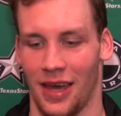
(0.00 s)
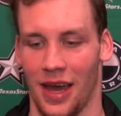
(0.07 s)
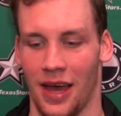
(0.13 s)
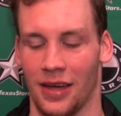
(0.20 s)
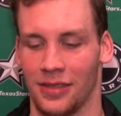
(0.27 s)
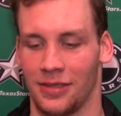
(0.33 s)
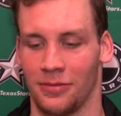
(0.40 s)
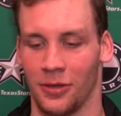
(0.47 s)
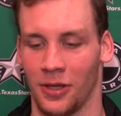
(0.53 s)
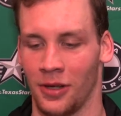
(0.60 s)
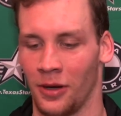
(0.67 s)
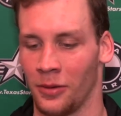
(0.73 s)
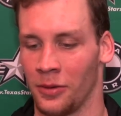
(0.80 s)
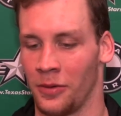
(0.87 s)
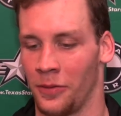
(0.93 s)
Yeah, it's, you
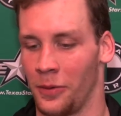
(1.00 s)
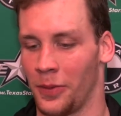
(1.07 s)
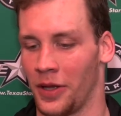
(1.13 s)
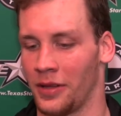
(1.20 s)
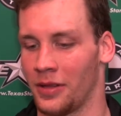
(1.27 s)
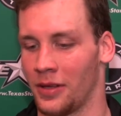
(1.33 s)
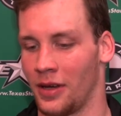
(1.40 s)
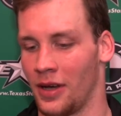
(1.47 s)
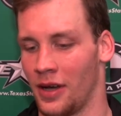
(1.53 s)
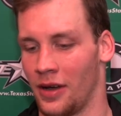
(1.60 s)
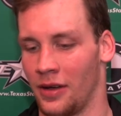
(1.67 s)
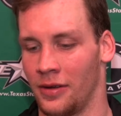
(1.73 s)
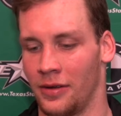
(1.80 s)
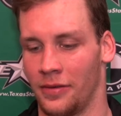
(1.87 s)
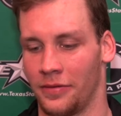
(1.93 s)
know, we played
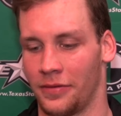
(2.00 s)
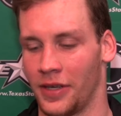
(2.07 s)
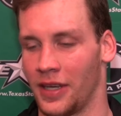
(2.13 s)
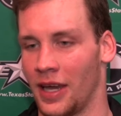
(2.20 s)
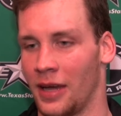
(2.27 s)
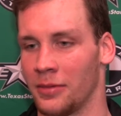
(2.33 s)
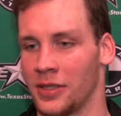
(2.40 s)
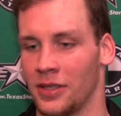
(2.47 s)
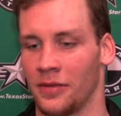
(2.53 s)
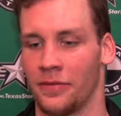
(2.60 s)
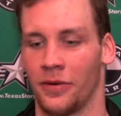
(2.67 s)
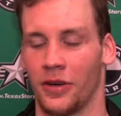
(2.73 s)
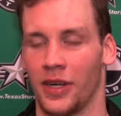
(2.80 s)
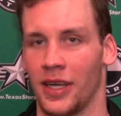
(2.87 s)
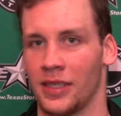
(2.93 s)
three games in
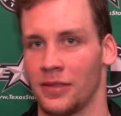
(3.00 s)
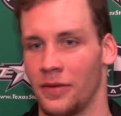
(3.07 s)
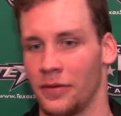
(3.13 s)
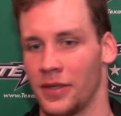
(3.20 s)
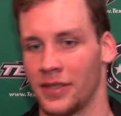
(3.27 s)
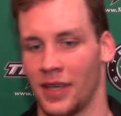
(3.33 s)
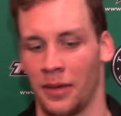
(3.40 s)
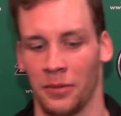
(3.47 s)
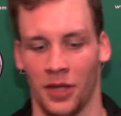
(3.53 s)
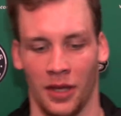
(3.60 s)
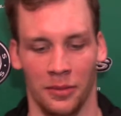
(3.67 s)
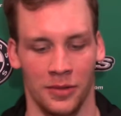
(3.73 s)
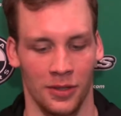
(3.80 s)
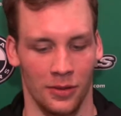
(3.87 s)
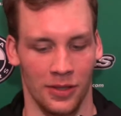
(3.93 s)
4 days with the same
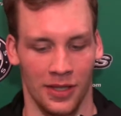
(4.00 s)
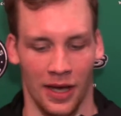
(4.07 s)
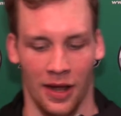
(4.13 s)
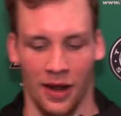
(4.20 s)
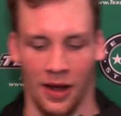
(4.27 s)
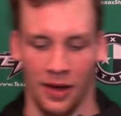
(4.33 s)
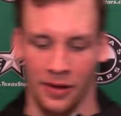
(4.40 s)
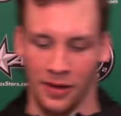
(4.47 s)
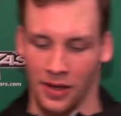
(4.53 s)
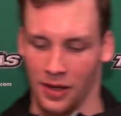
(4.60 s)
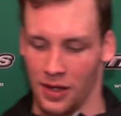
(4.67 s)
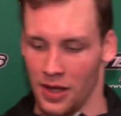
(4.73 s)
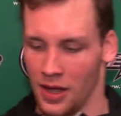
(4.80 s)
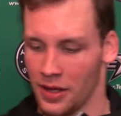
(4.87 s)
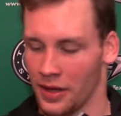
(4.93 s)
team, so it's kind
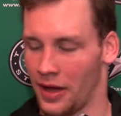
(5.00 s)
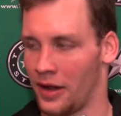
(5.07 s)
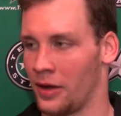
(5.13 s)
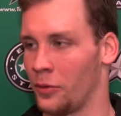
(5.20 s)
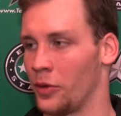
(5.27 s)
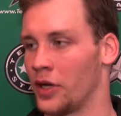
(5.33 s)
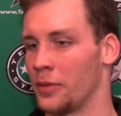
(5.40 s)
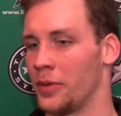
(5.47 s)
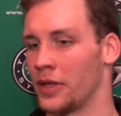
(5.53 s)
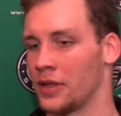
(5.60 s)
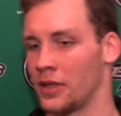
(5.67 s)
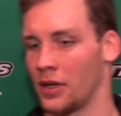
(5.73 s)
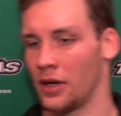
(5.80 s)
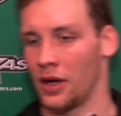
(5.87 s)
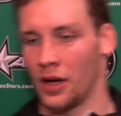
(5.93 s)
of weird,
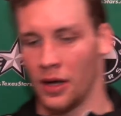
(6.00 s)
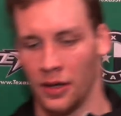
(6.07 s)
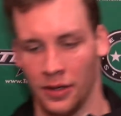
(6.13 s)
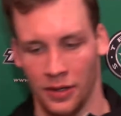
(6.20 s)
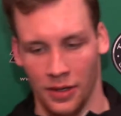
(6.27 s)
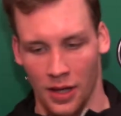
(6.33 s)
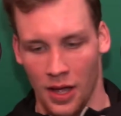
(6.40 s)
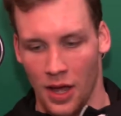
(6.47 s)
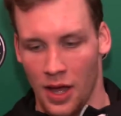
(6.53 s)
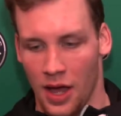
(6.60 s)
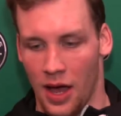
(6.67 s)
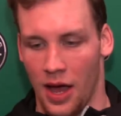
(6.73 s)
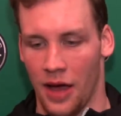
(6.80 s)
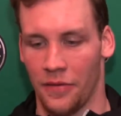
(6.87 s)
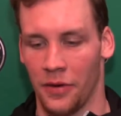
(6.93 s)
but
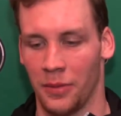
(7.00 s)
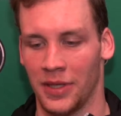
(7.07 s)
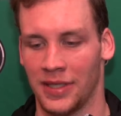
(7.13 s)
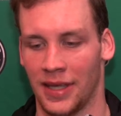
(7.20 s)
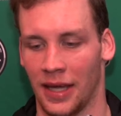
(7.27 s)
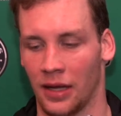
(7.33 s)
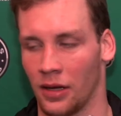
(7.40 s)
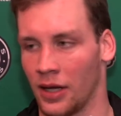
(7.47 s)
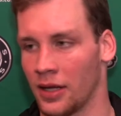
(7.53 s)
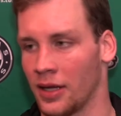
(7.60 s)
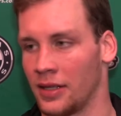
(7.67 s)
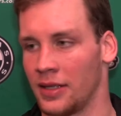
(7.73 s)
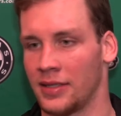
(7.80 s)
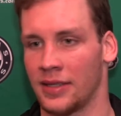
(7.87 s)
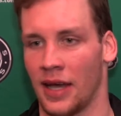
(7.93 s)
every mistake
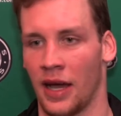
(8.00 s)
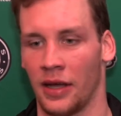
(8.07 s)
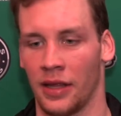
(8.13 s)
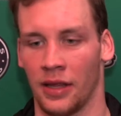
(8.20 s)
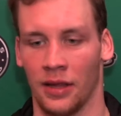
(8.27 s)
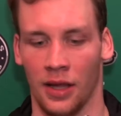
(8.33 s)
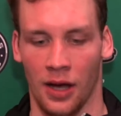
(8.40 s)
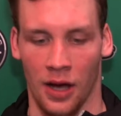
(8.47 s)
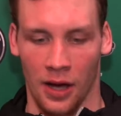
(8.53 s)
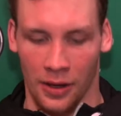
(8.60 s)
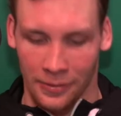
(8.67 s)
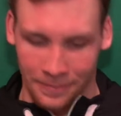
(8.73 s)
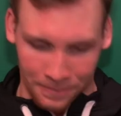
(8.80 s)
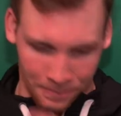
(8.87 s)
can decide, and I